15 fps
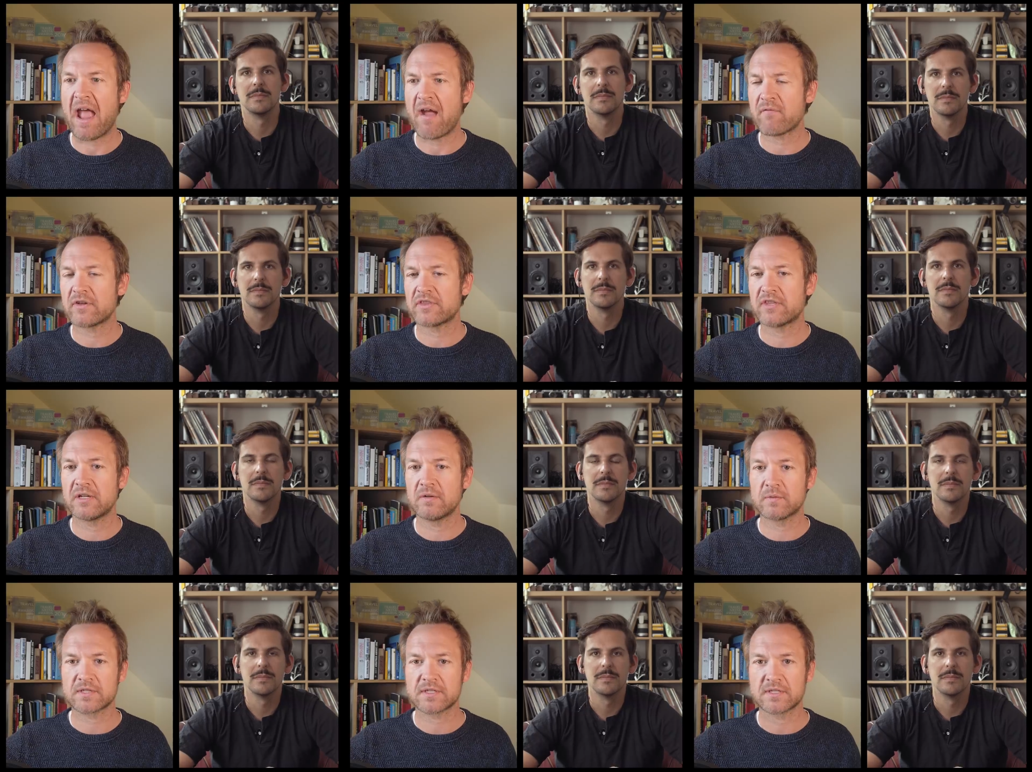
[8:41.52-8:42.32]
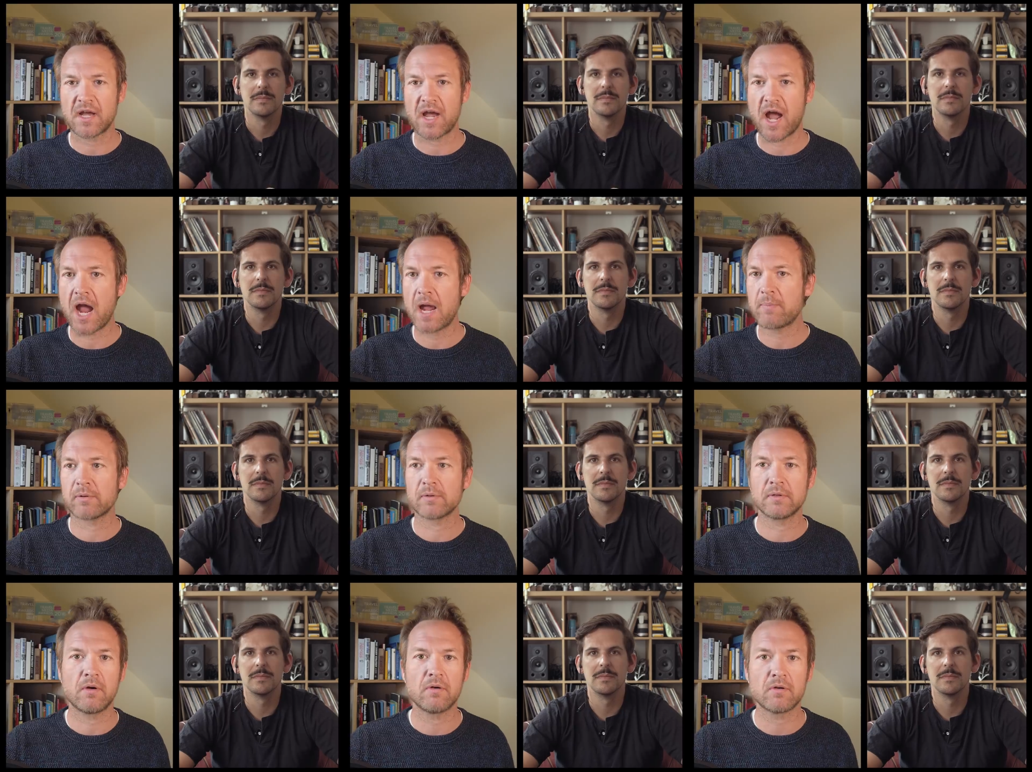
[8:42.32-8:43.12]
Speaker 1: Everything was
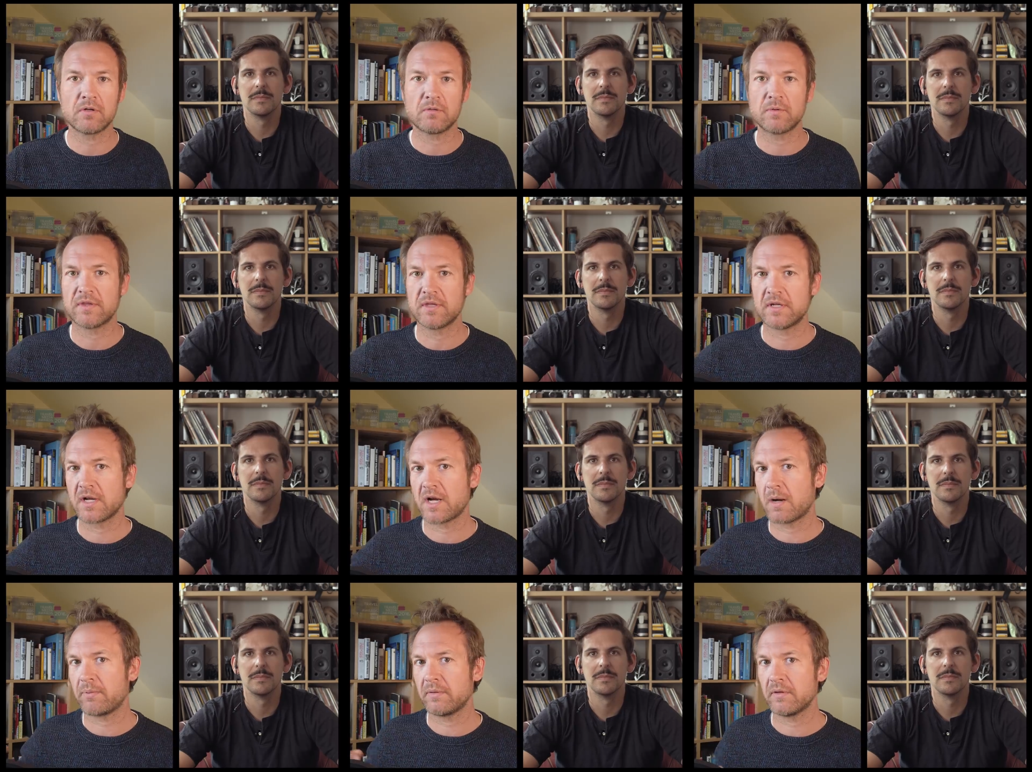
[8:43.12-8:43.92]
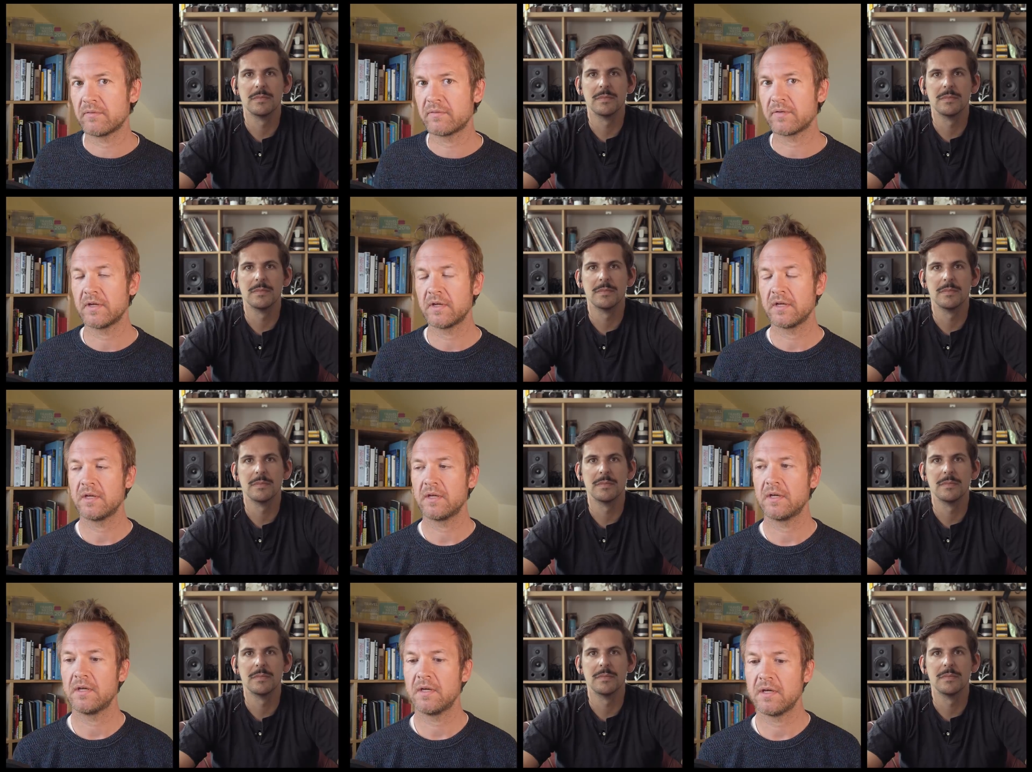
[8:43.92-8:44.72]
hyper local within a couple of
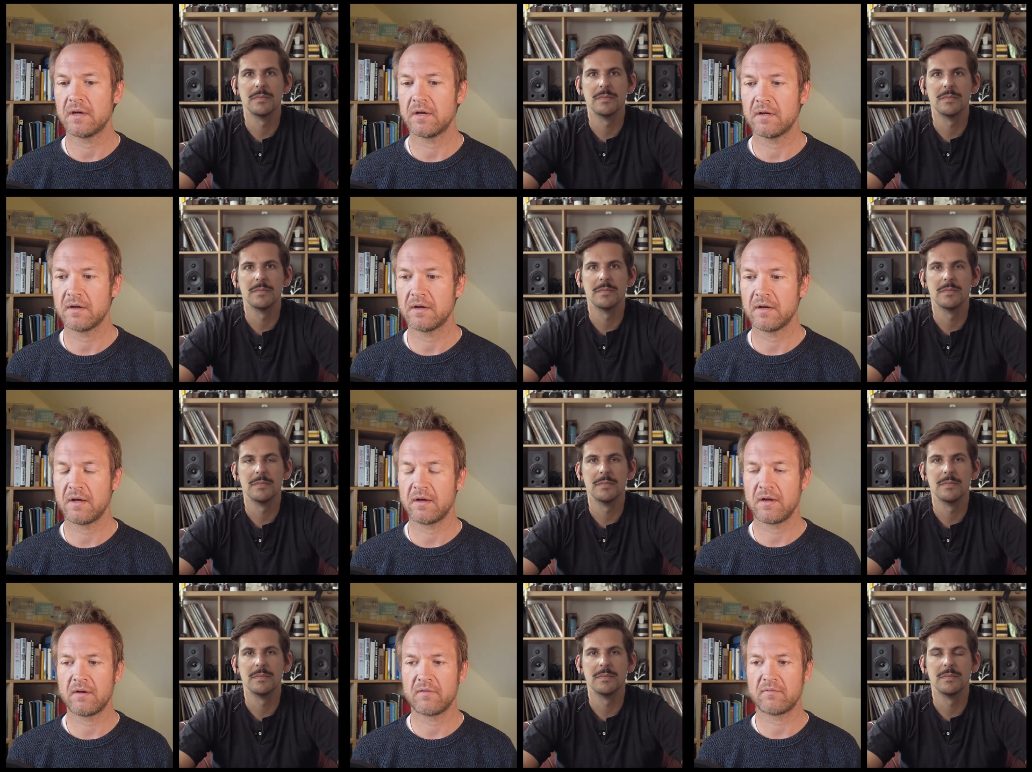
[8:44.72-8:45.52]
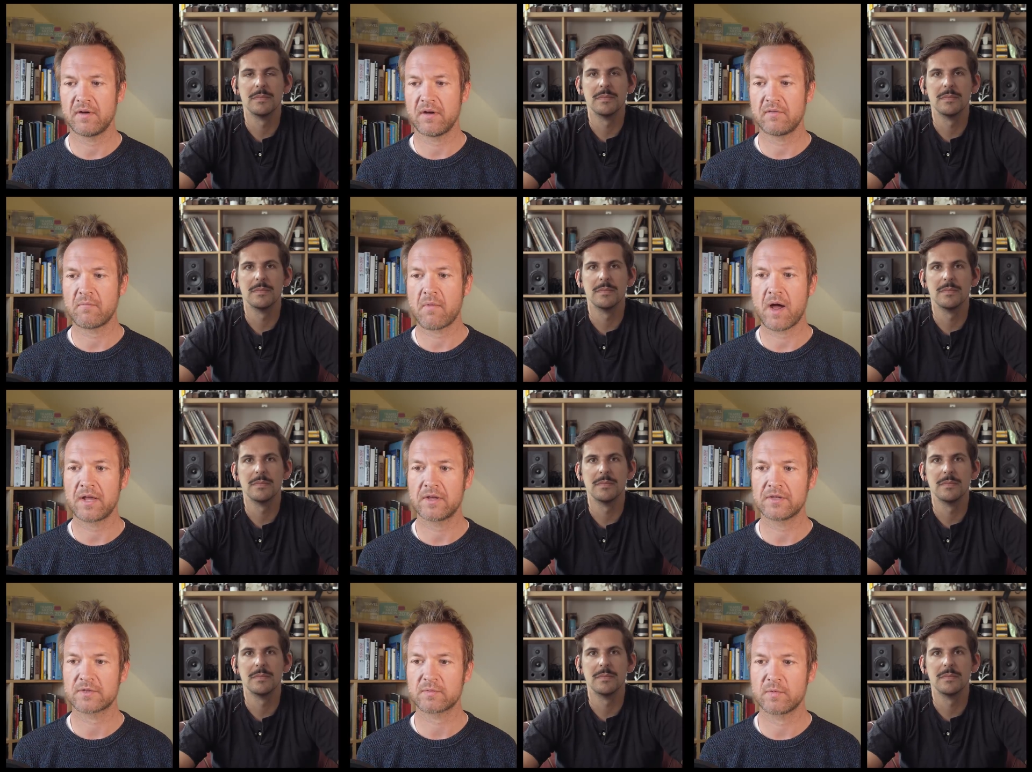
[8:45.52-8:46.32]
uh, uh of, of,
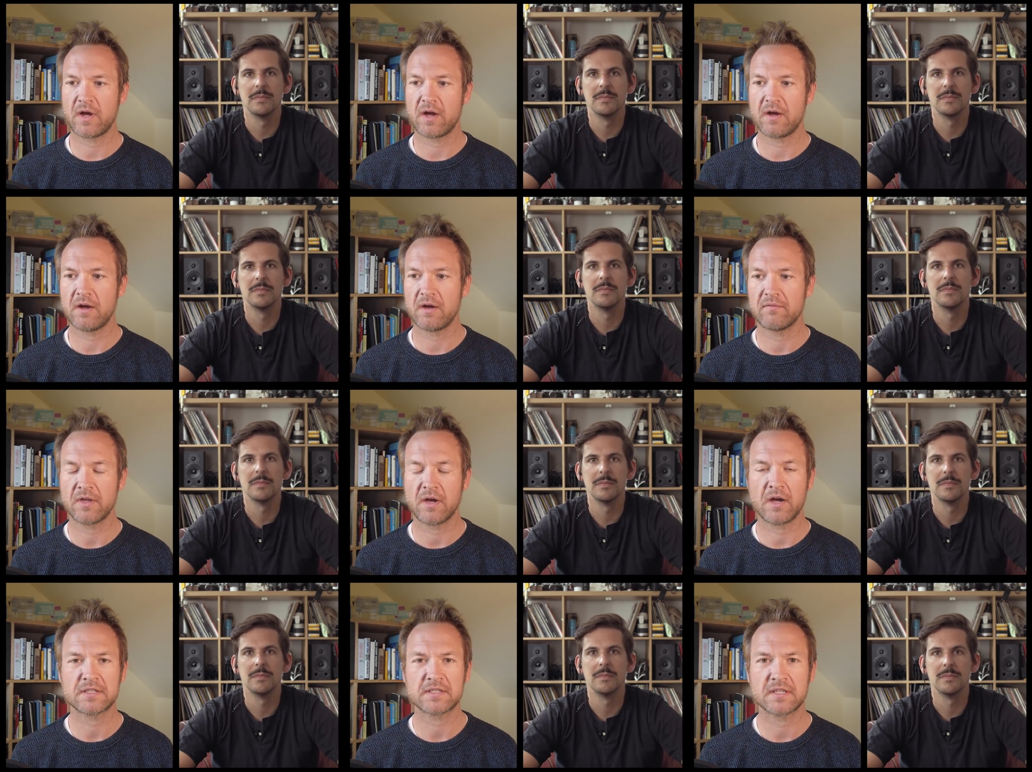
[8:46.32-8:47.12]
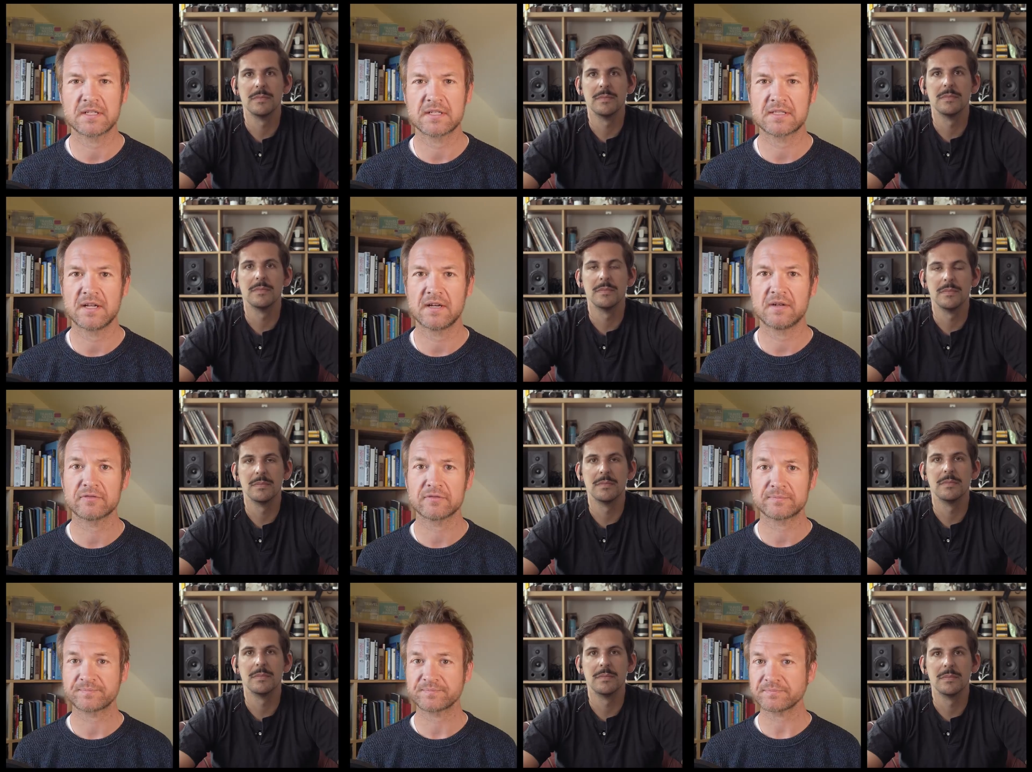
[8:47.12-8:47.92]
miles of the onsen itself.